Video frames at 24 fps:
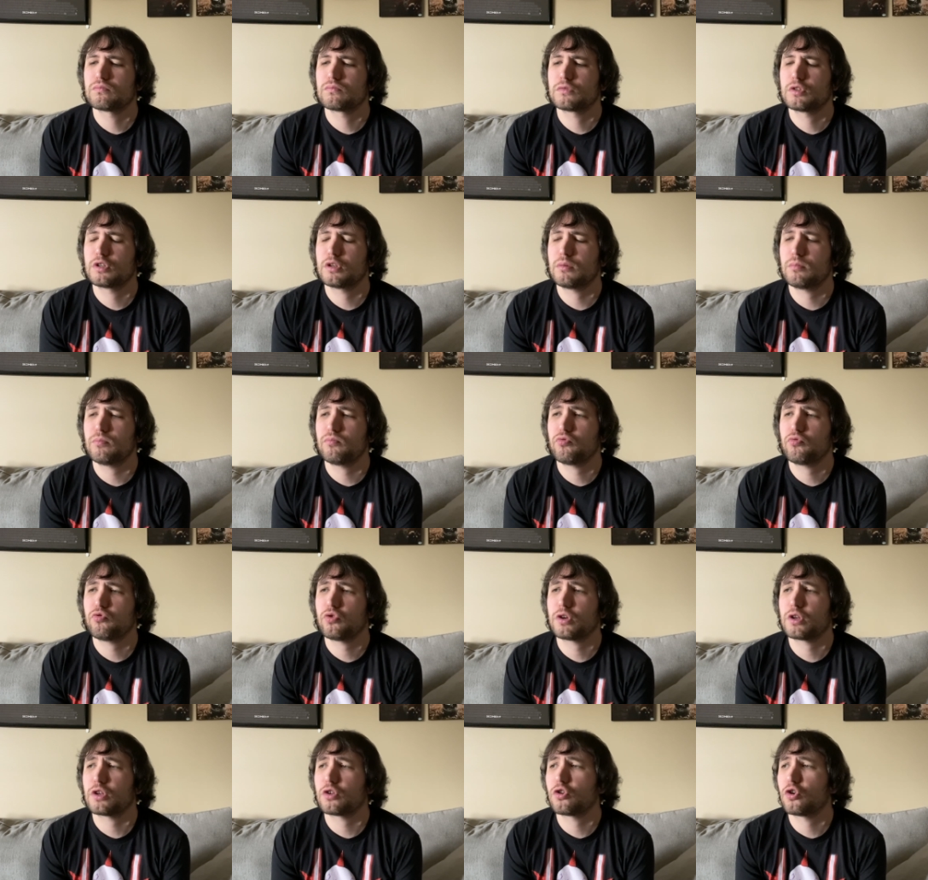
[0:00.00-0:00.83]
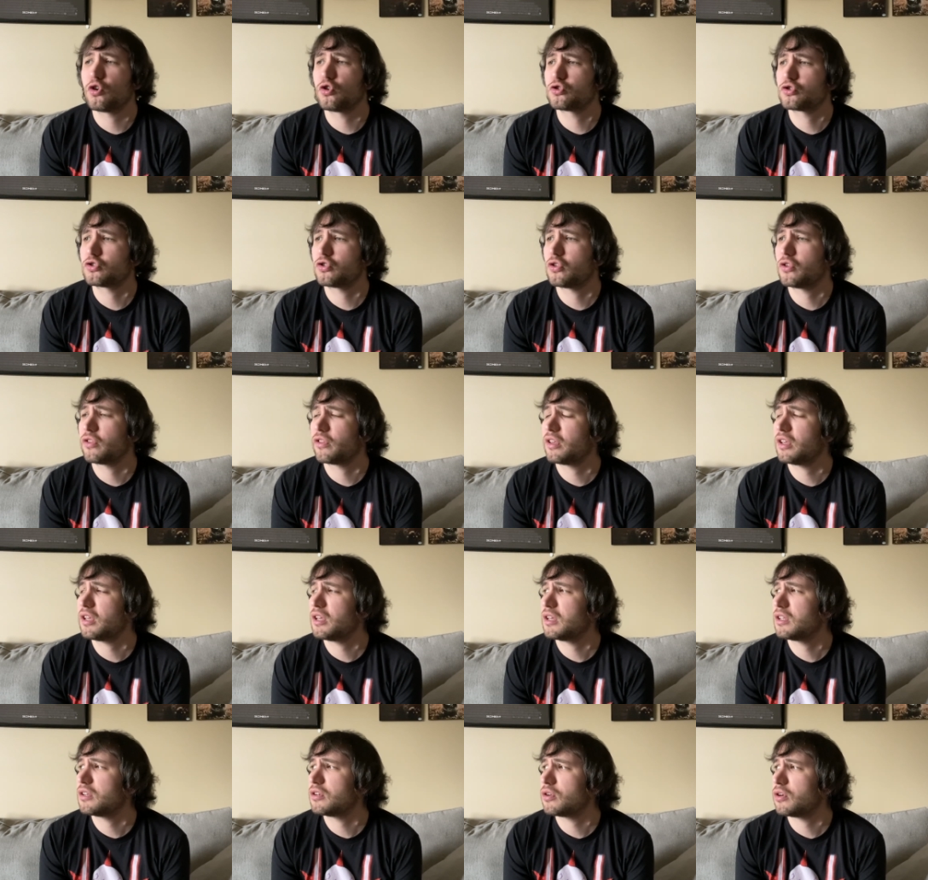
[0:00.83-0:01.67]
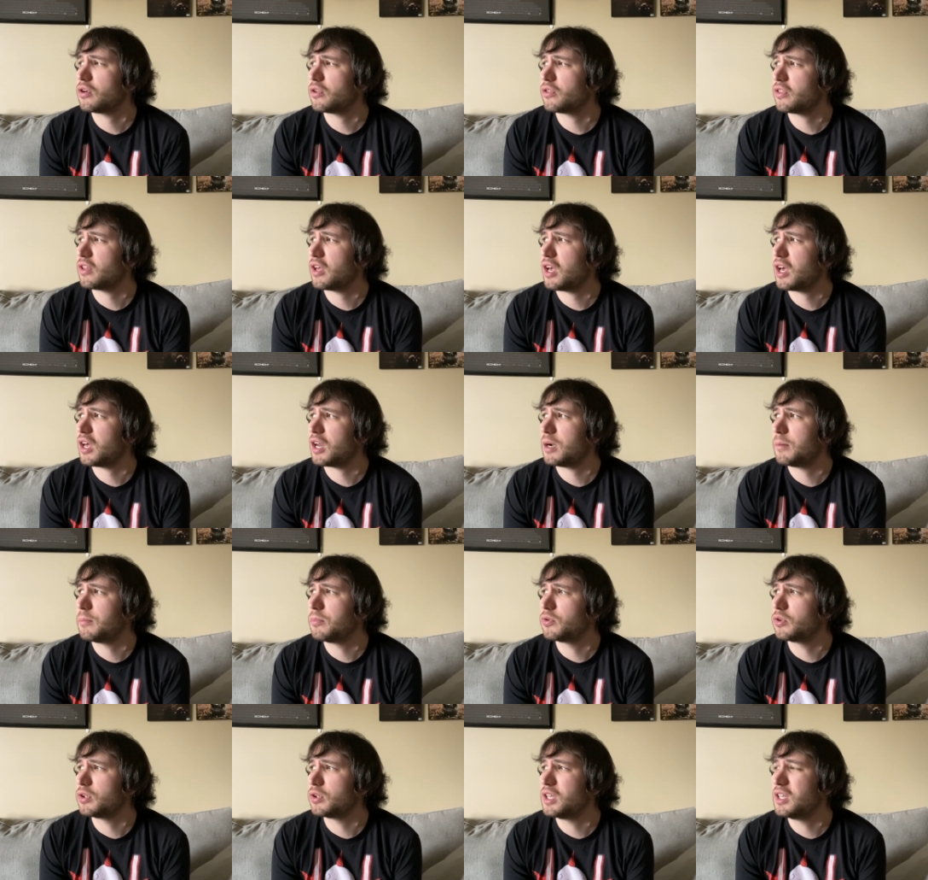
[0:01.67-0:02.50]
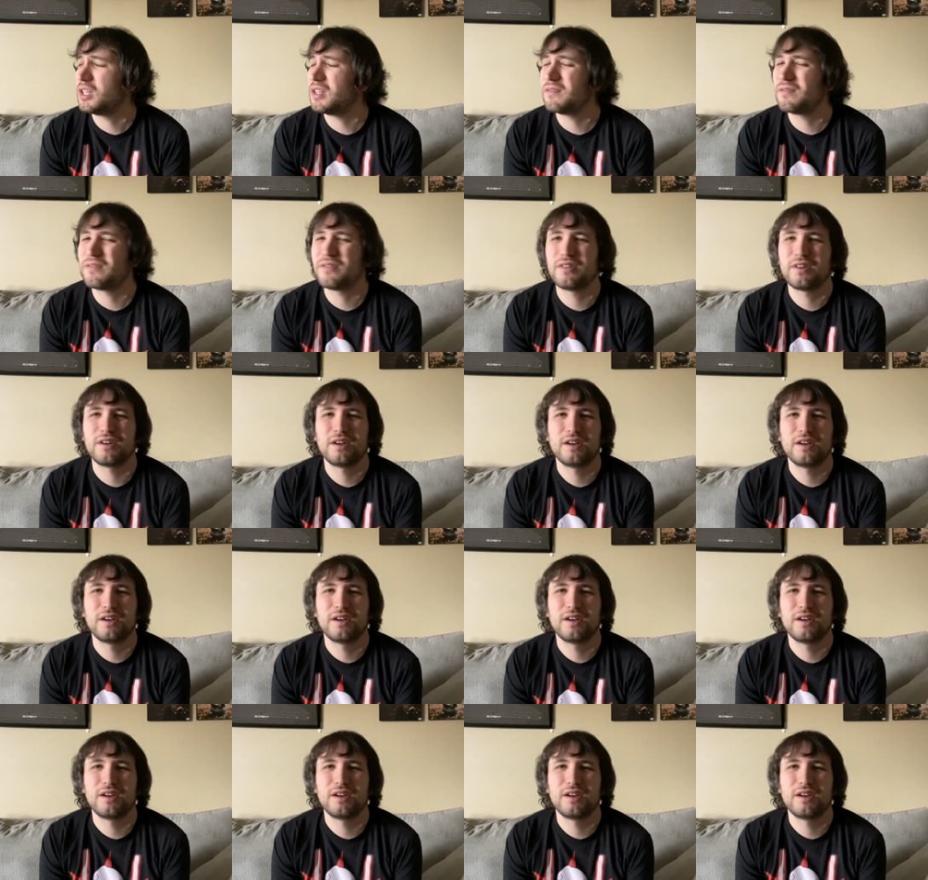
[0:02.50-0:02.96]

Getting pretty close to the end on that, I believe.